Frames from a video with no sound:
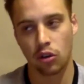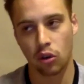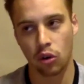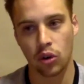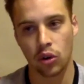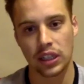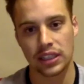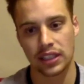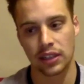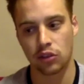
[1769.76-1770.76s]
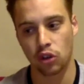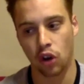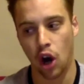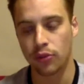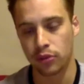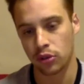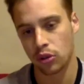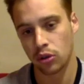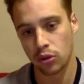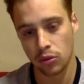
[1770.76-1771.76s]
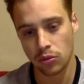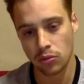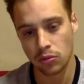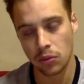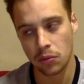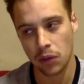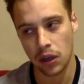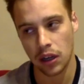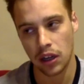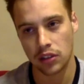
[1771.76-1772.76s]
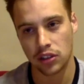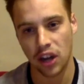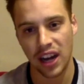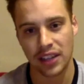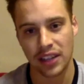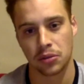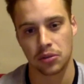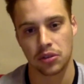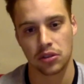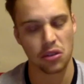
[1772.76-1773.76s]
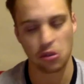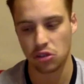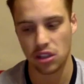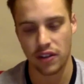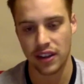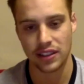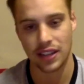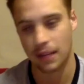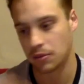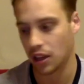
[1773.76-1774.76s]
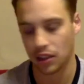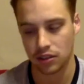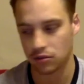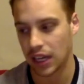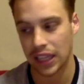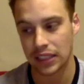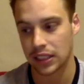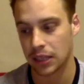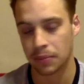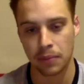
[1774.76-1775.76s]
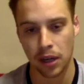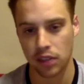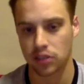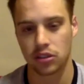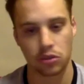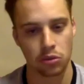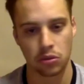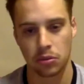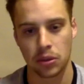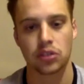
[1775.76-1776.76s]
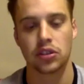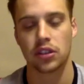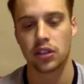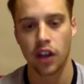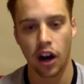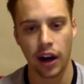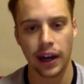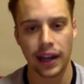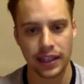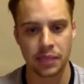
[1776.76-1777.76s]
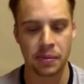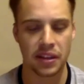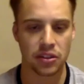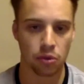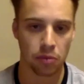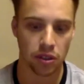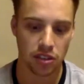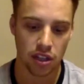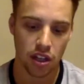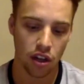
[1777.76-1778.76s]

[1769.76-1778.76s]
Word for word: or is it your overall uh, titles? So not just Grand Slams like ATP Masters tournaments and high ATP tournaments.